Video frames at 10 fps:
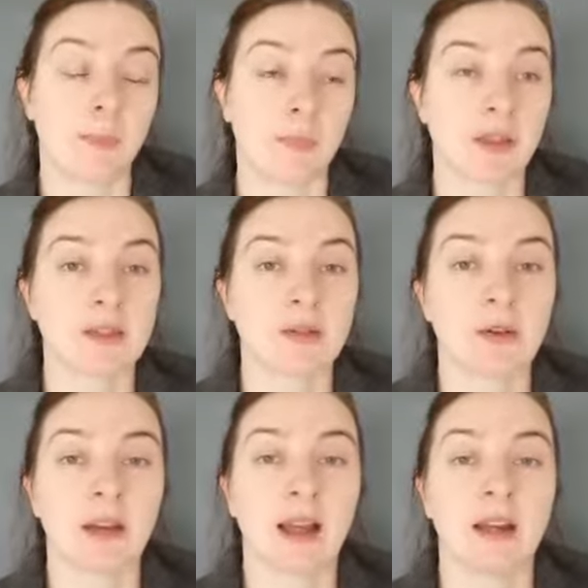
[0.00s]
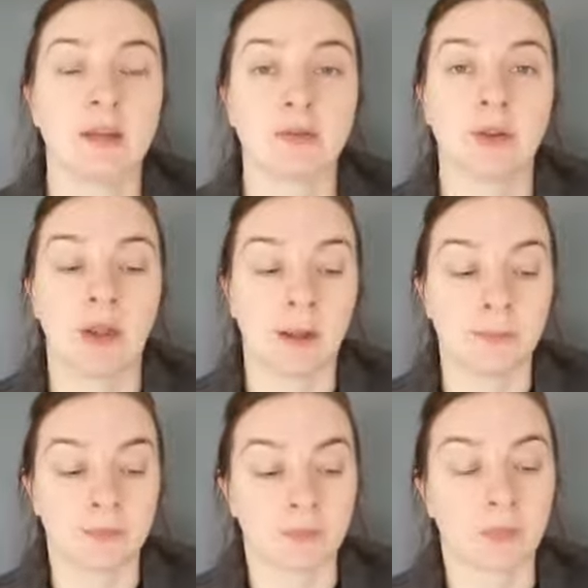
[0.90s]
These are all kind of
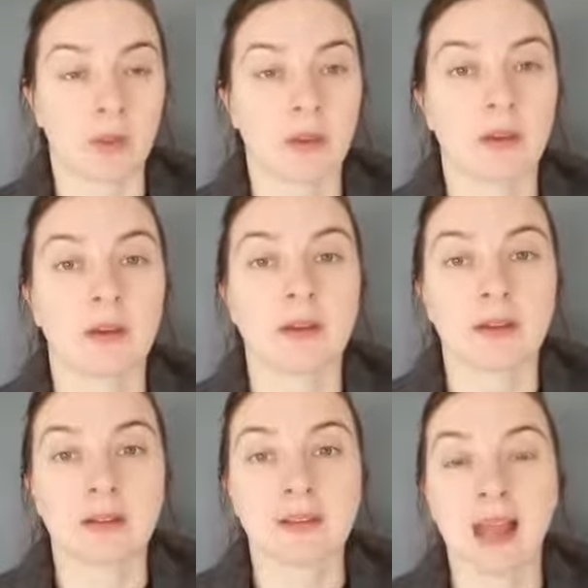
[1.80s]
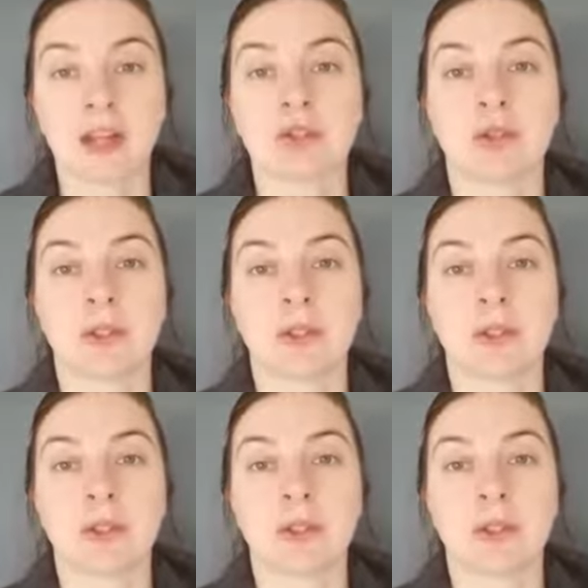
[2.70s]
natural